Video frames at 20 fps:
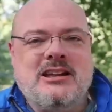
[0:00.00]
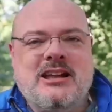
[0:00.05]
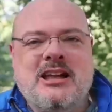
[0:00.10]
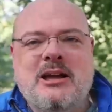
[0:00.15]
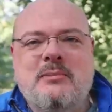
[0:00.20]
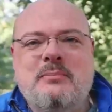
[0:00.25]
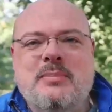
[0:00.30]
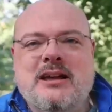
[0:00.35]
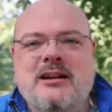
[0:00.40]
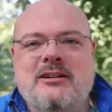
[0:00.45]

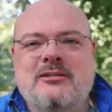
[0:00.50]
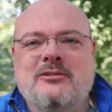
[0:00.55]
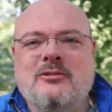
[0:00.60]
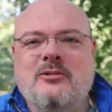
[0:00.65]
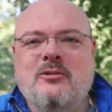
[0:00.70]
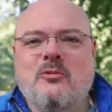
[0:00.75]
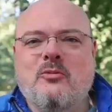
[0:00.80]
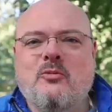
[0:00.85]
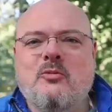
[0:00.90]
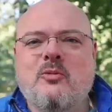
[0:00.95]
about
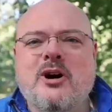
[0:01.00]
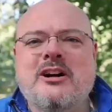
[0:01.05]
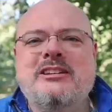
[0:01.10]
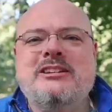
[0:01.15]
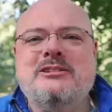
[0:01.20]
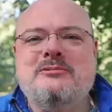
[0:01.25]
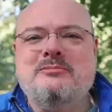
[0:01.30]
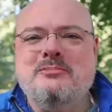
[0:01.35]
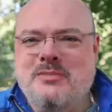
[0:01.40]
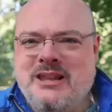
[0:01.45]
what
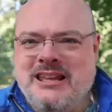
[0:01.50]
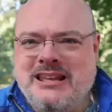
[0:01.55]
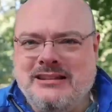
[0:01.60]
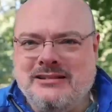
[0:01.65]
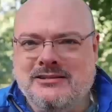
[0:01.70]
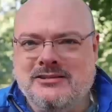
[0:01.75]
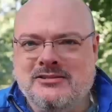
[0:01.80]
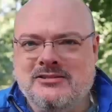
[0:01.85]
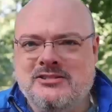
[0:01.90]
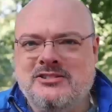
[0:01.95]
it
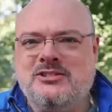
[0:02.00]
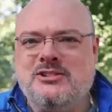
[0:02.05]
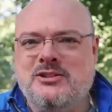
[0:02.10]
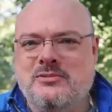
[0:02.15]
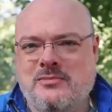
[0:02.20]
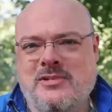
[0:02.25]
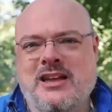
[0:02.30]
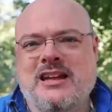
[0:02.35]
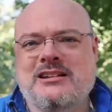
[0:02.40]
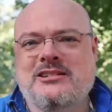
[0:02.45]
means to
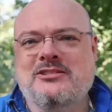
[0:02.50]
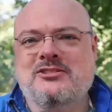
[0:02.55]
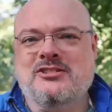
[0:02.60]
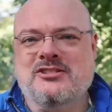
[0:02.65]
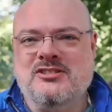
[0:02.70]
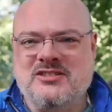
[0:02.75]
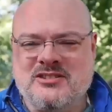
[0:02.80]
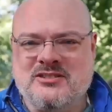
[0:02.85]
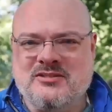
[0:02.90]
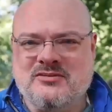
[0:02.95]
manage a
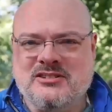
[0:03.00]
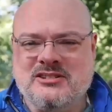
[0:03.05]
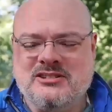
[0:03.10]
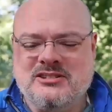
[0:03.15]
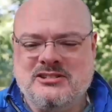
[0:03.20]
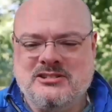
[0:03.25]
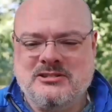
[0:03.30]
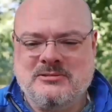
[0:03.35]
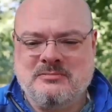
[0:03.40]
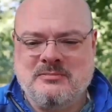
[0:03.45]

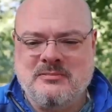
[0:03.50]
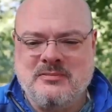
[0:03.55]
service.